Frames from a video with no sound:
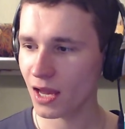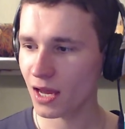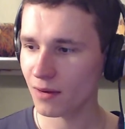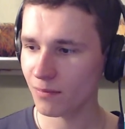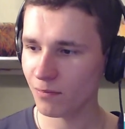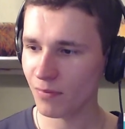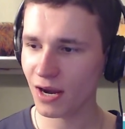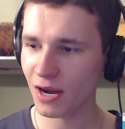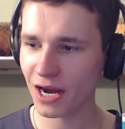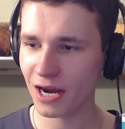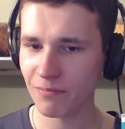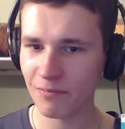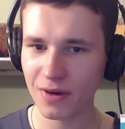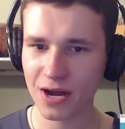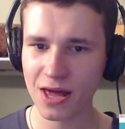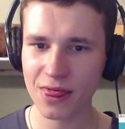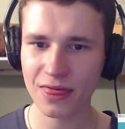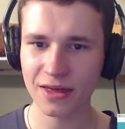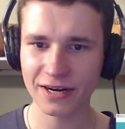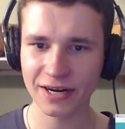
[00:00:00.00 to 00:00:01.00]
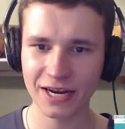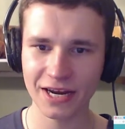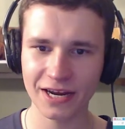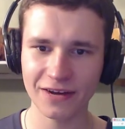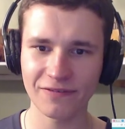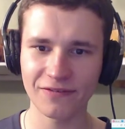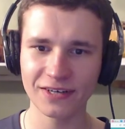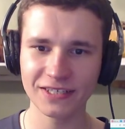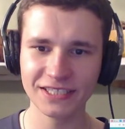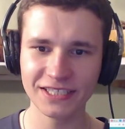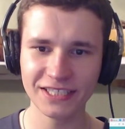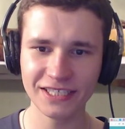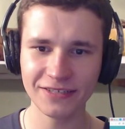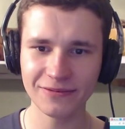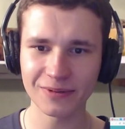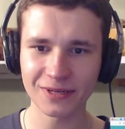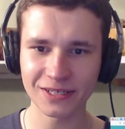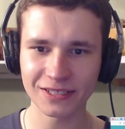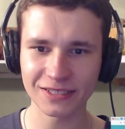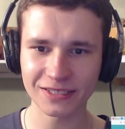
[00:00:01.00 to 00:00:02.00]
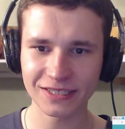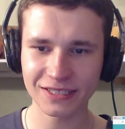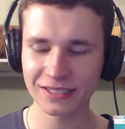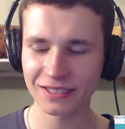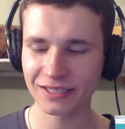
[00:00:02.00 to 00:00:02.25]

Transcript: My mother have indictment.